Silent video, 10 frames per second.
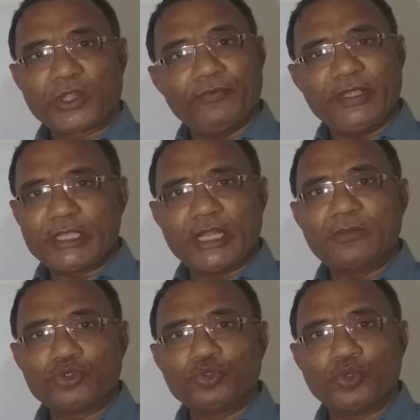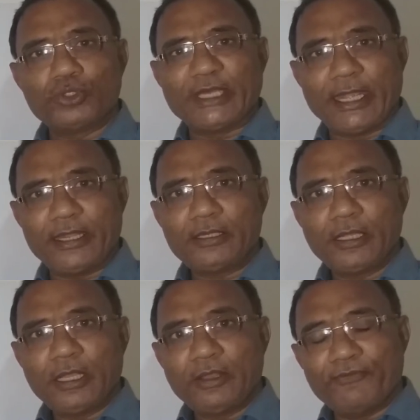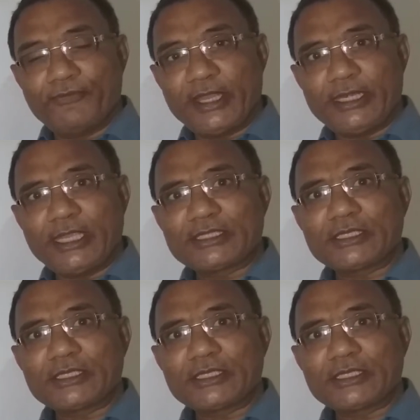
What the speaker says: we come to know that various